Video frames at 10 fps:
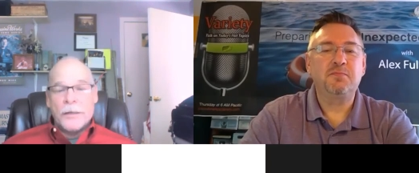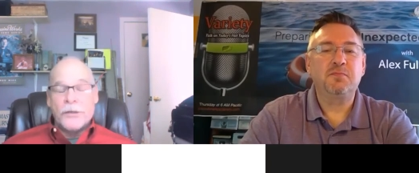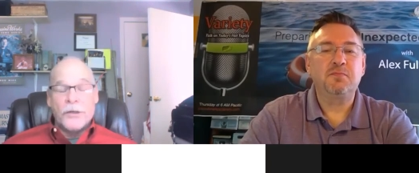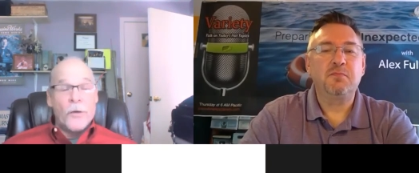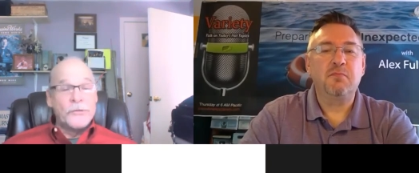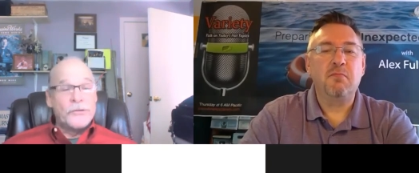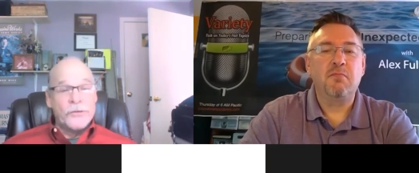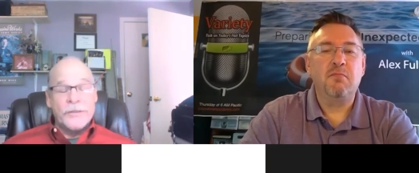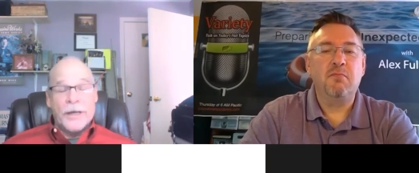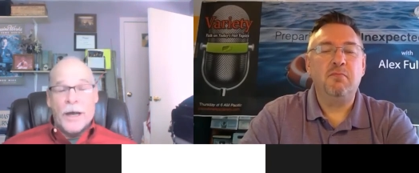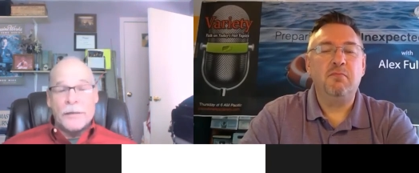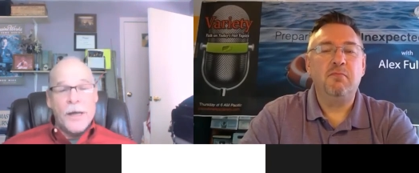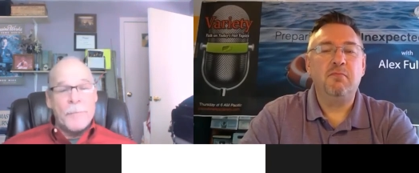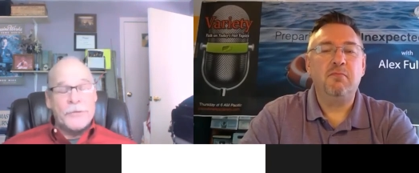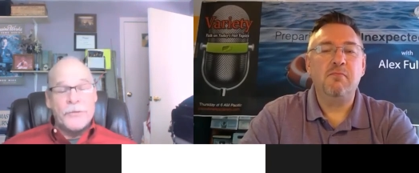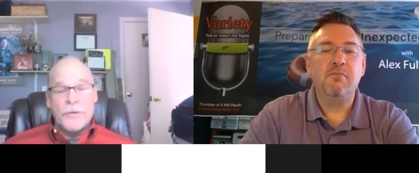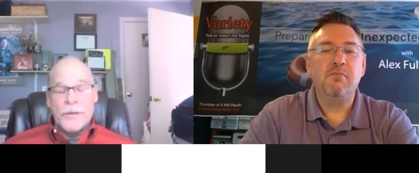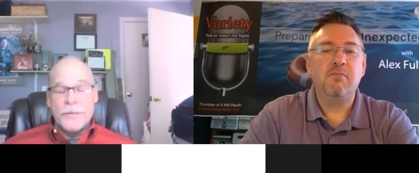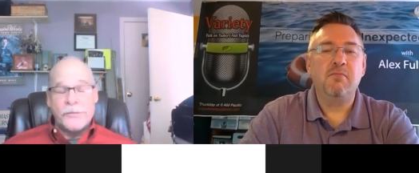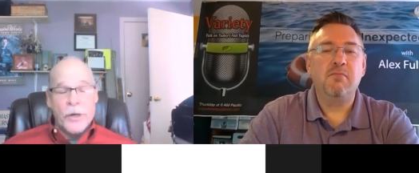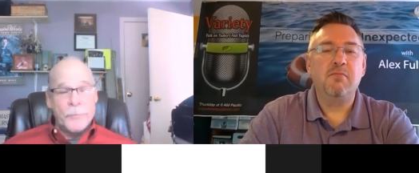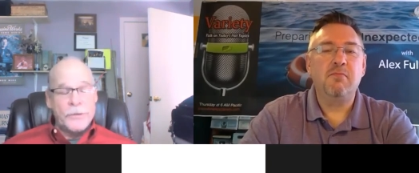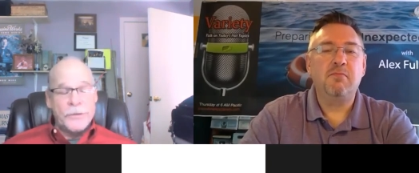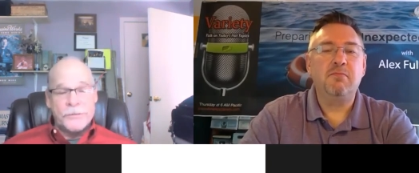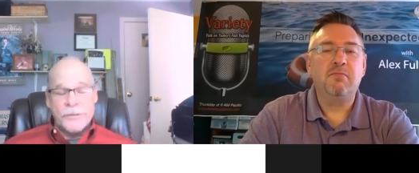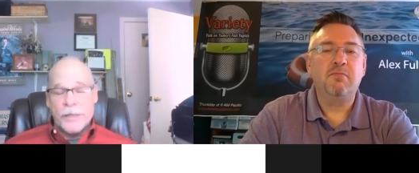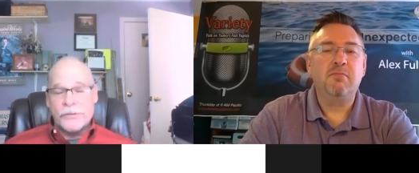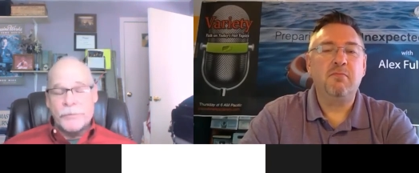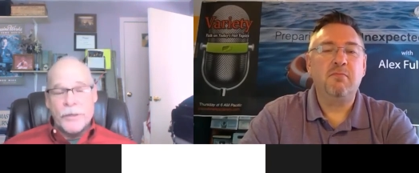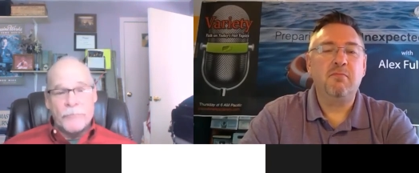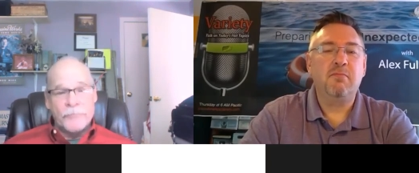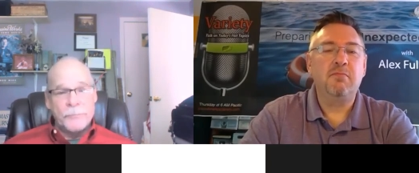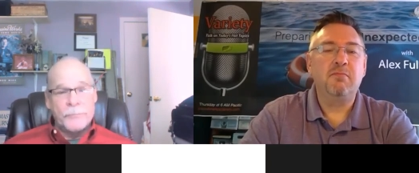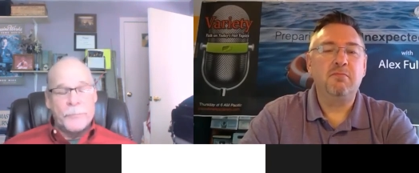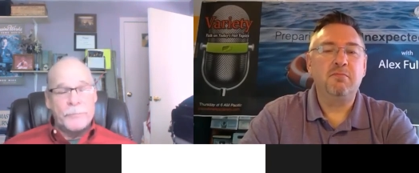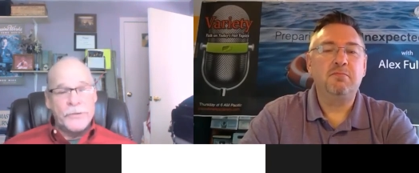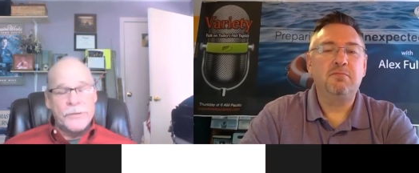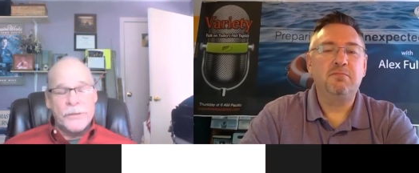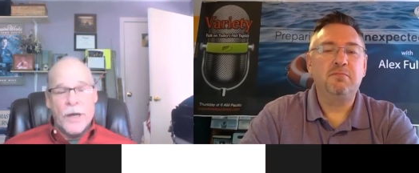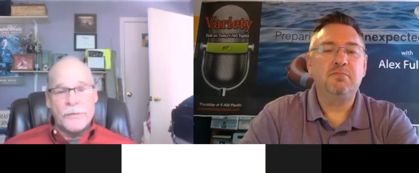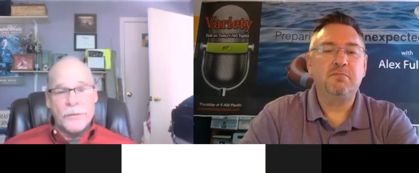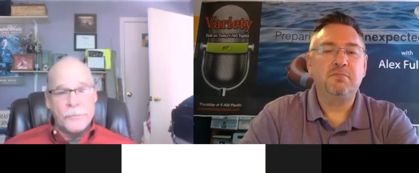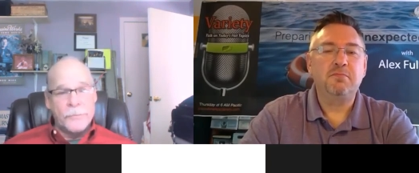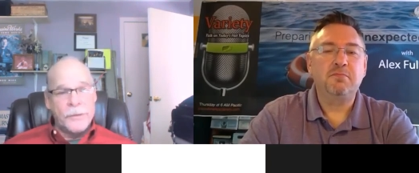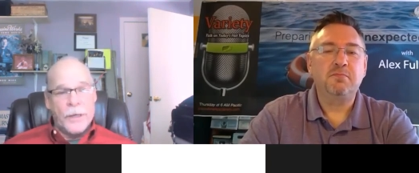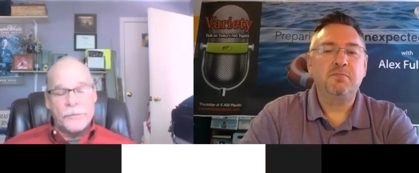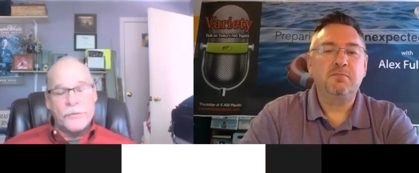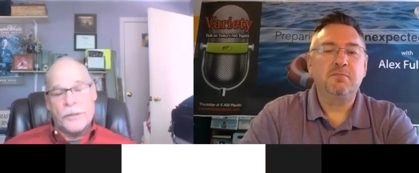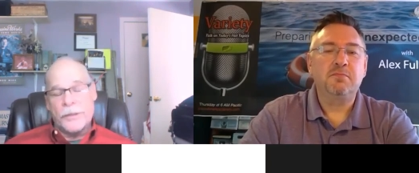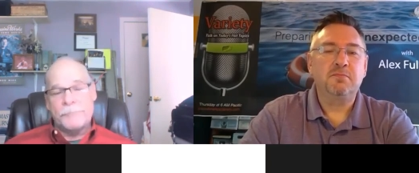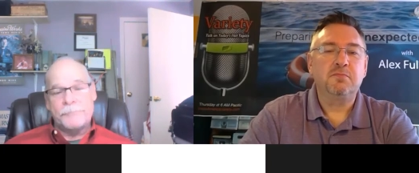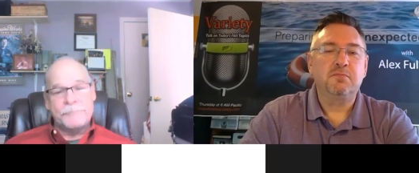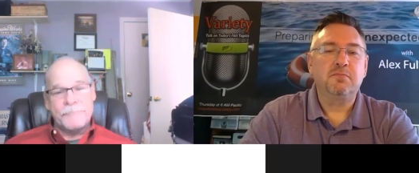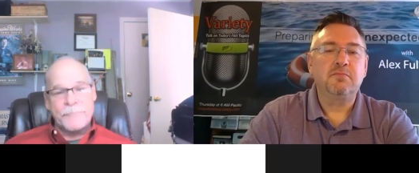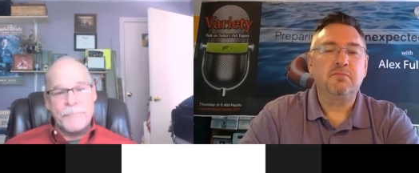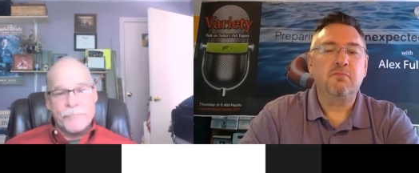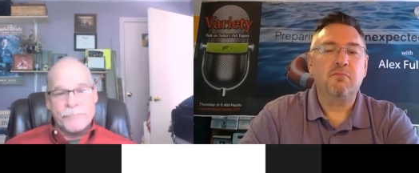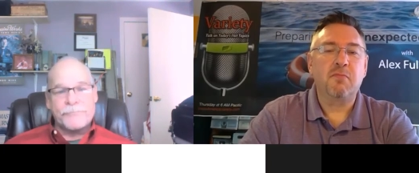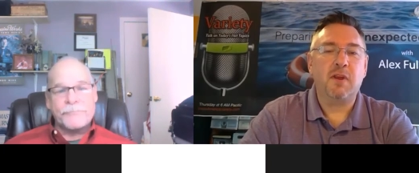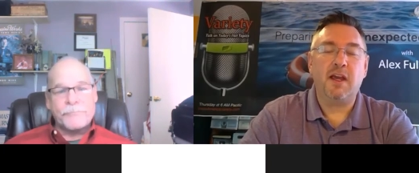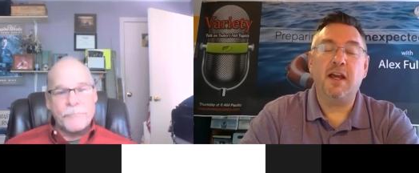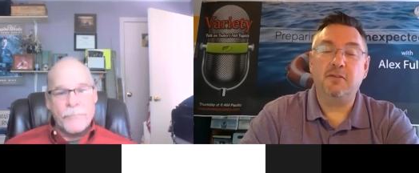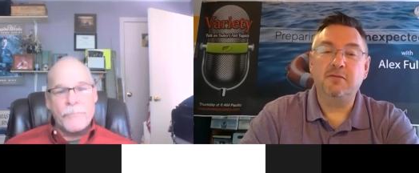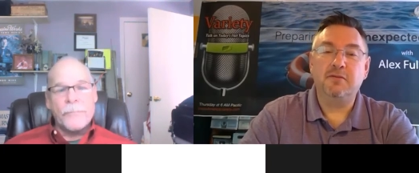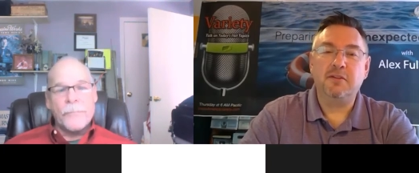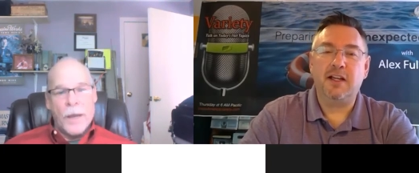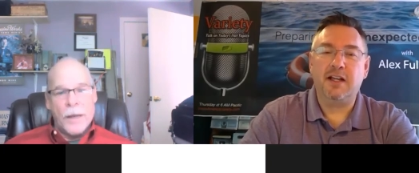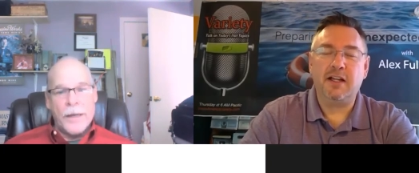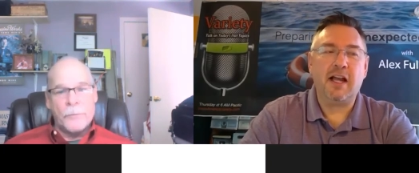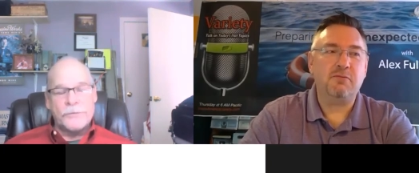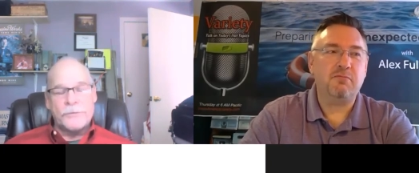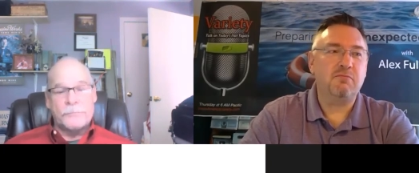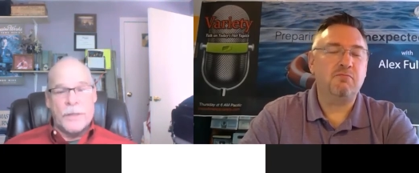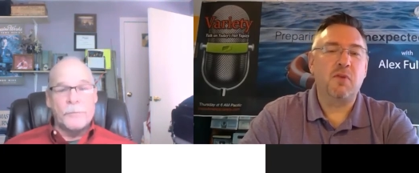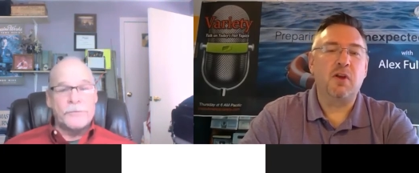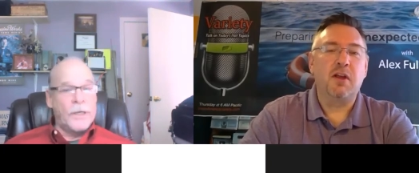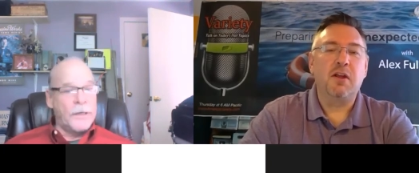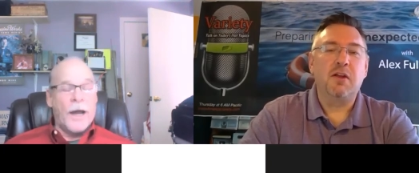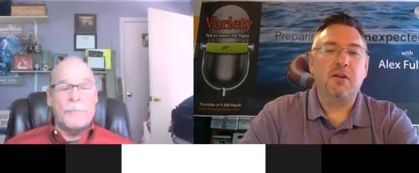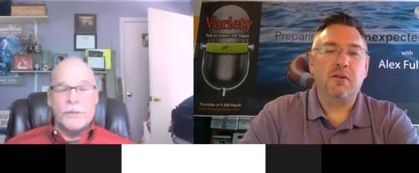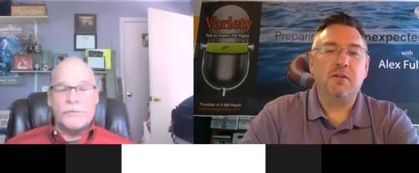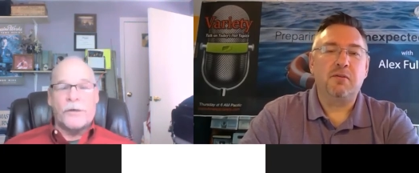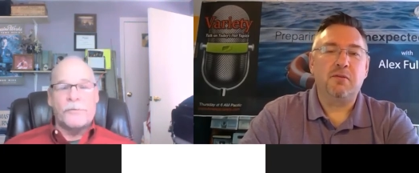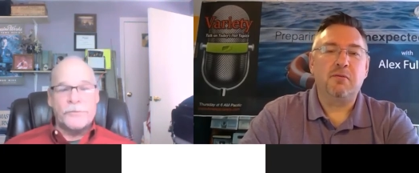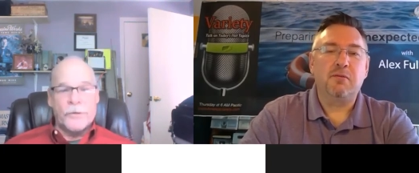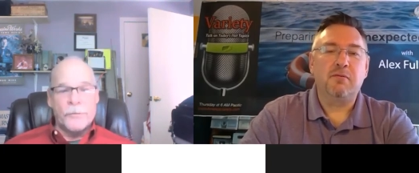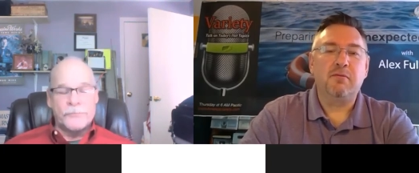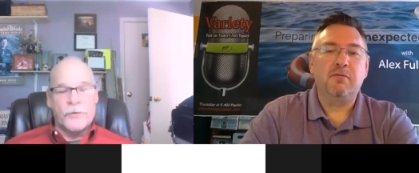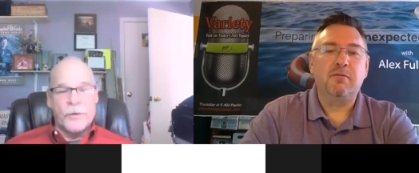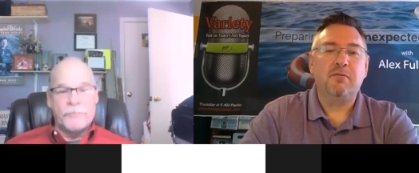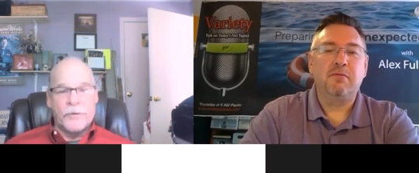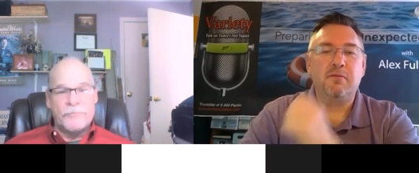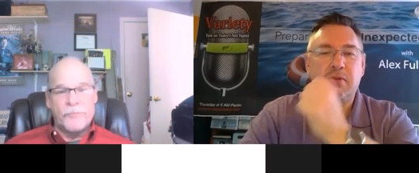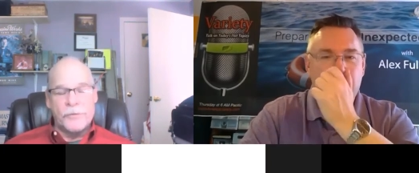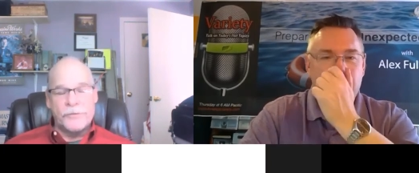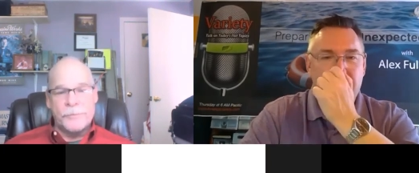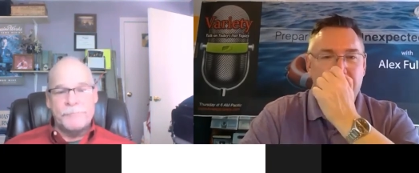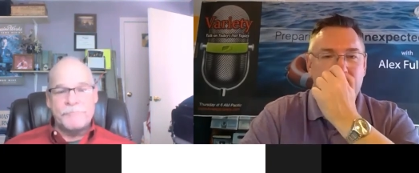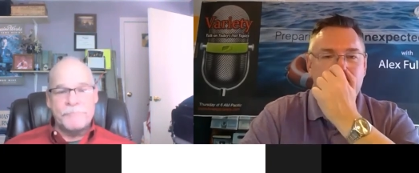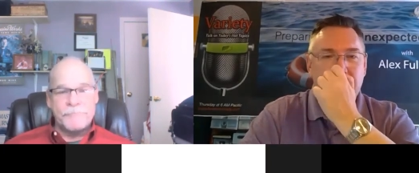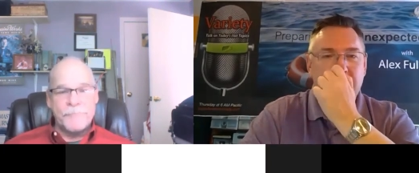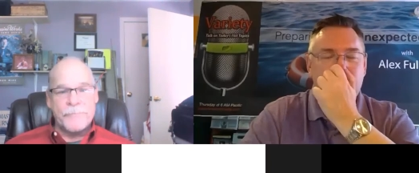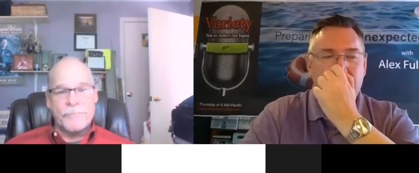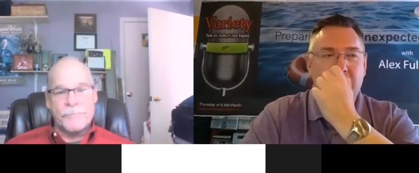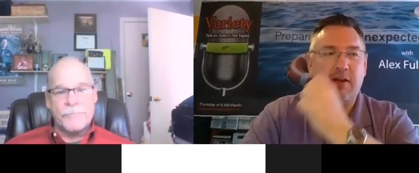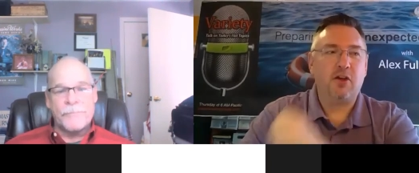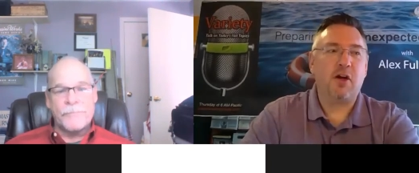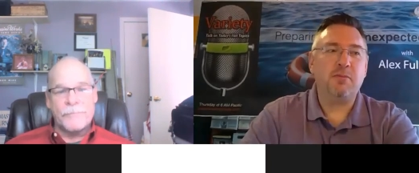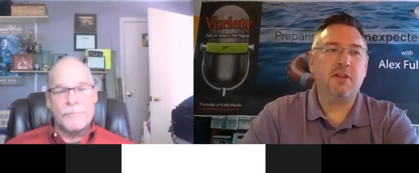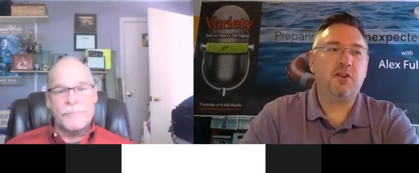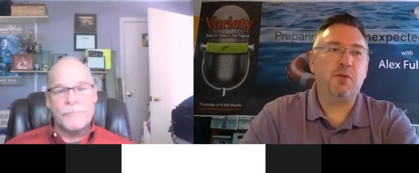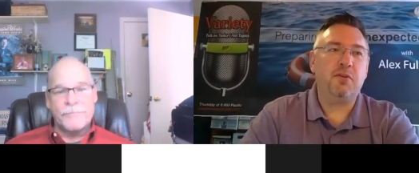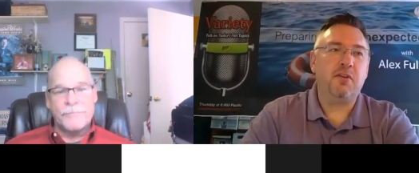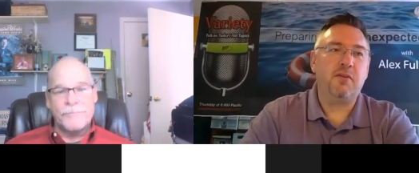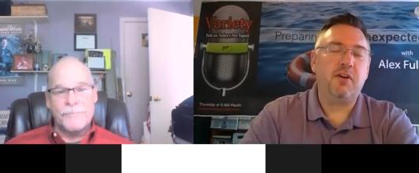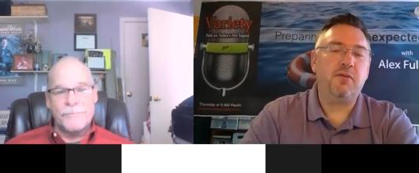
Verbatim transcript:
Speaker 1: you know, as soon as I got the opportunity to jump into disaster recovery, business continuity, I took it.
Speaker 2: Yeah. Yeah. That I, was,
Speaker 1: that was at Comdisco, So it was very, very fortunate.
Speaker 2: I think Comdisco was the very